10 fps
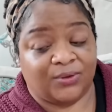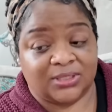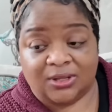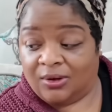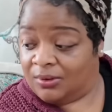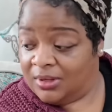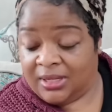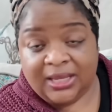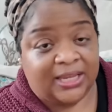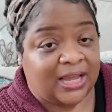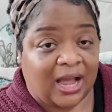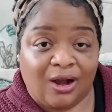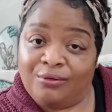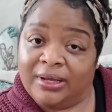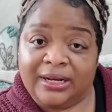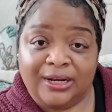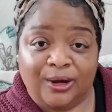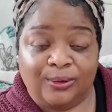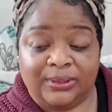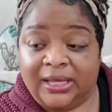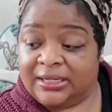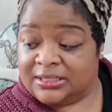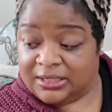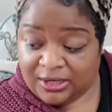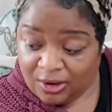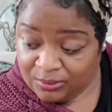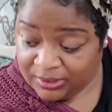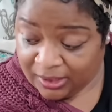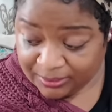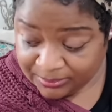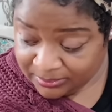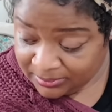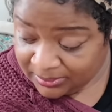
So he already know that is a no-no.